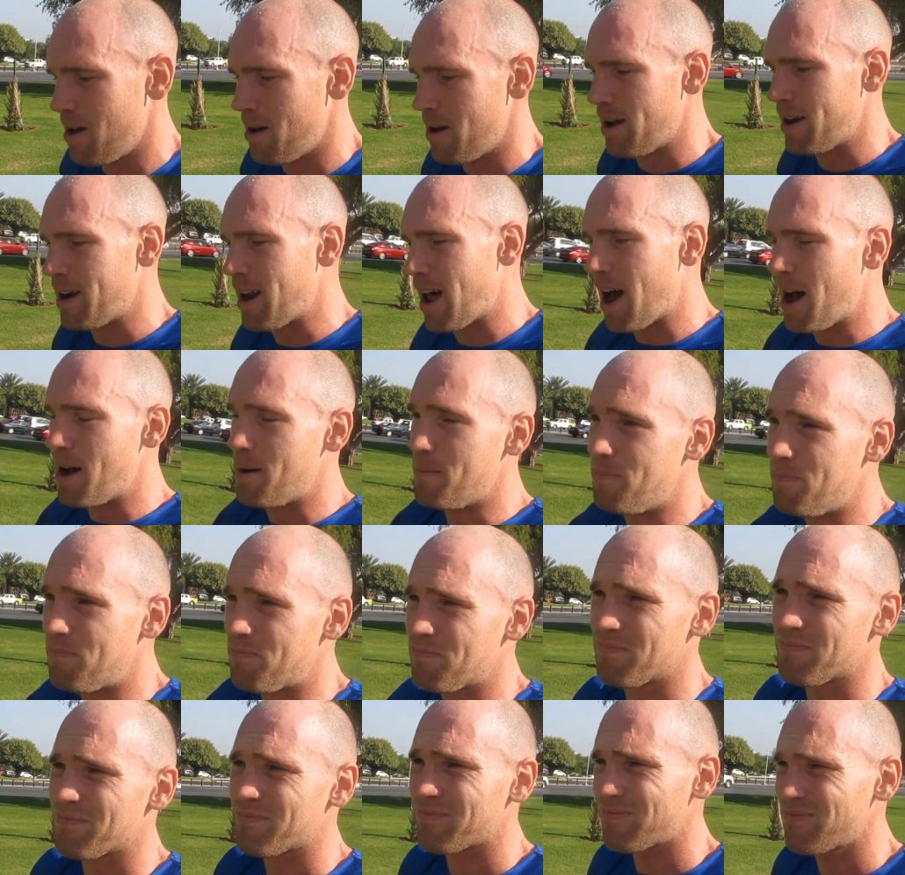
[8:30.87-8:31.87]
But
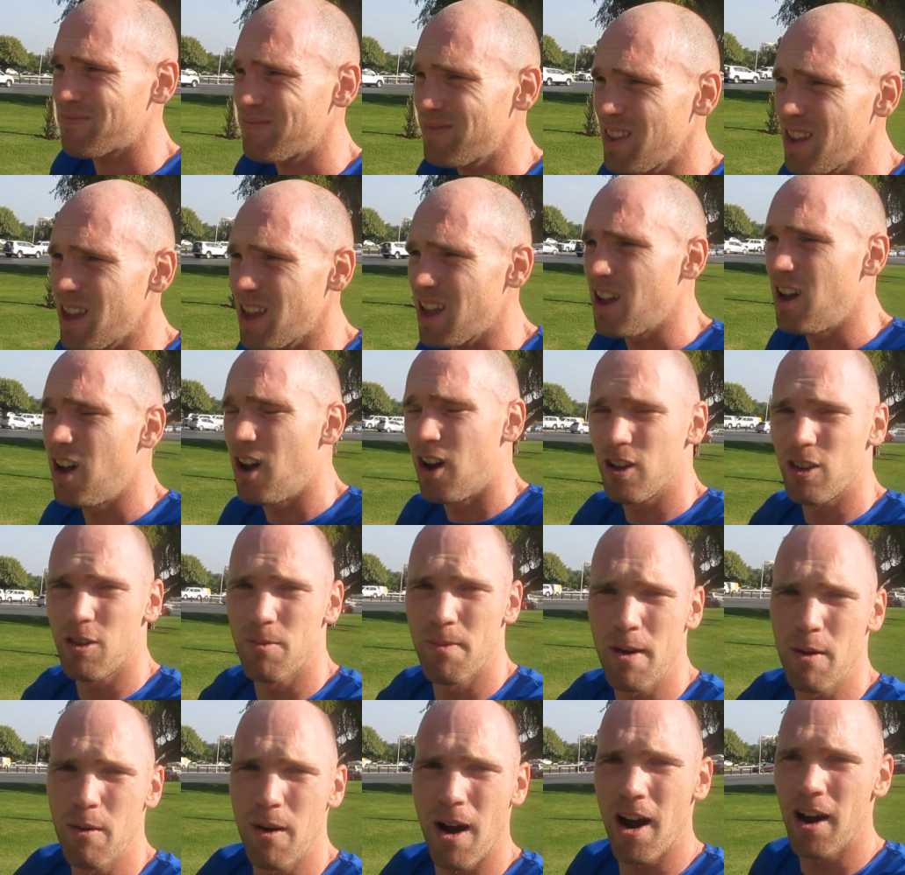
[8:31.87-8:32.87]
I was a
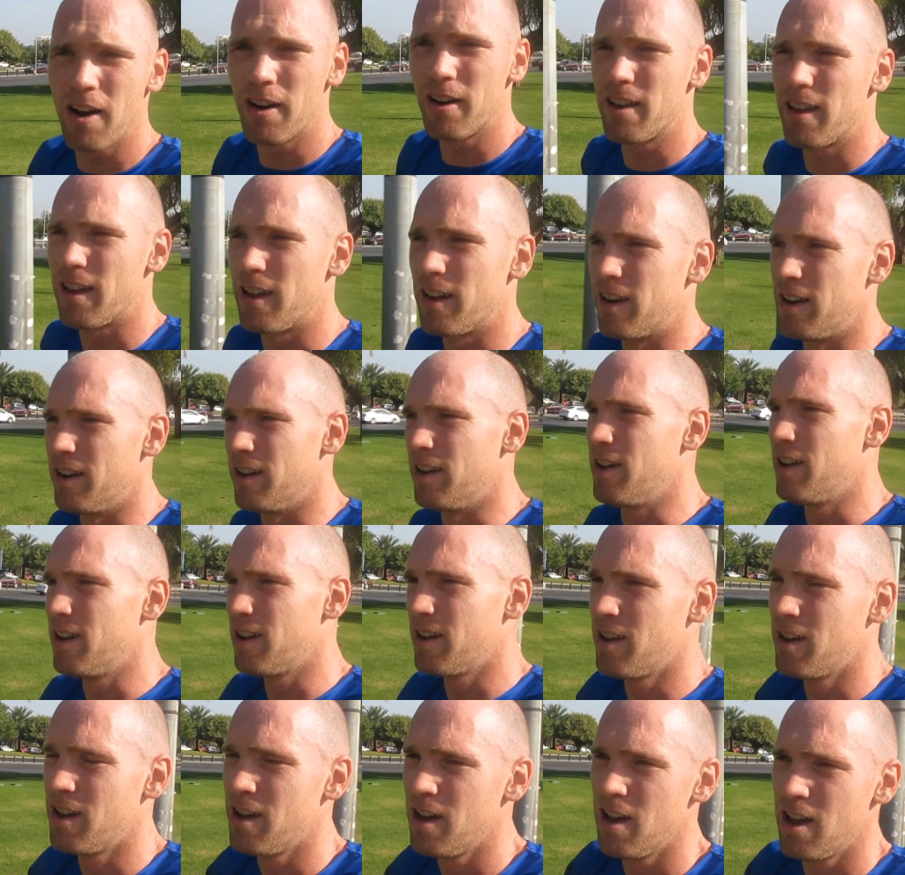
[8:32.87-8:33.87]
bit worried that
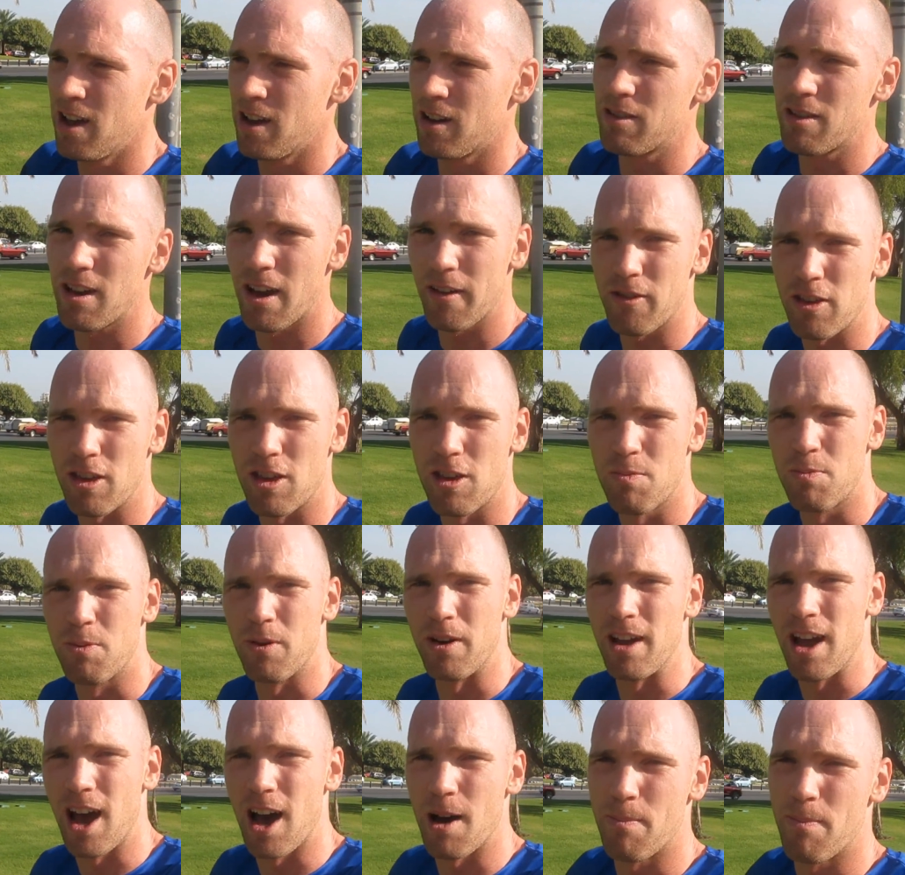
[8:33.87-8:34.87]
I have to
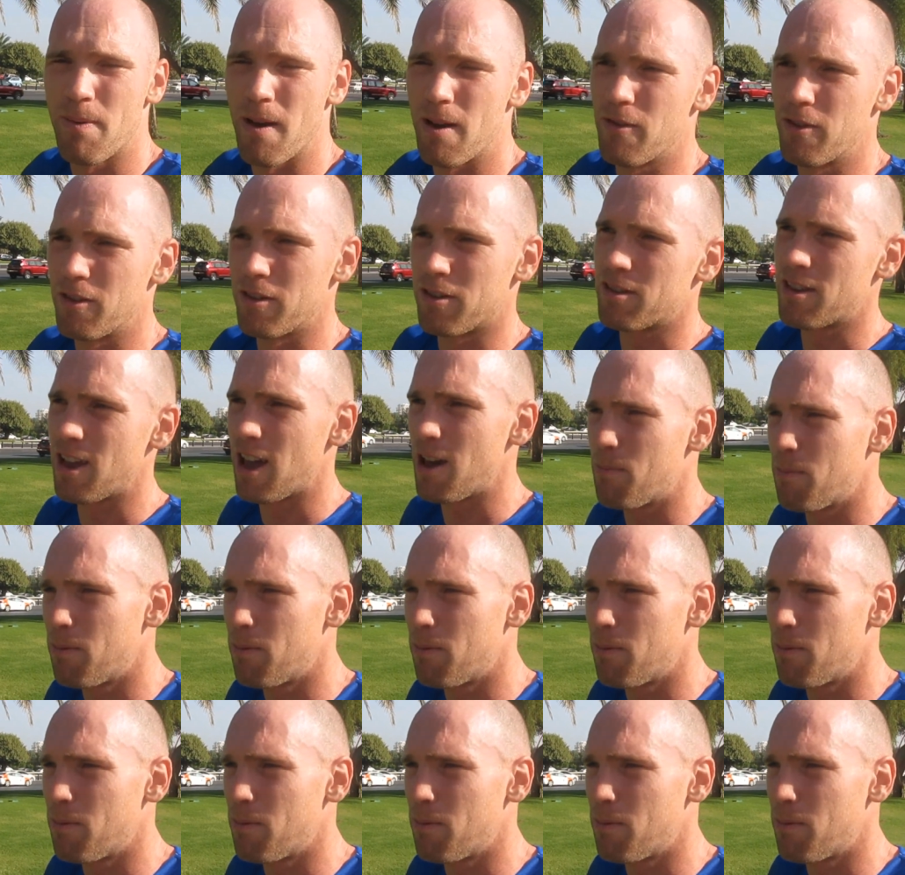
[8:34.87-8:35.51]
spring up every step.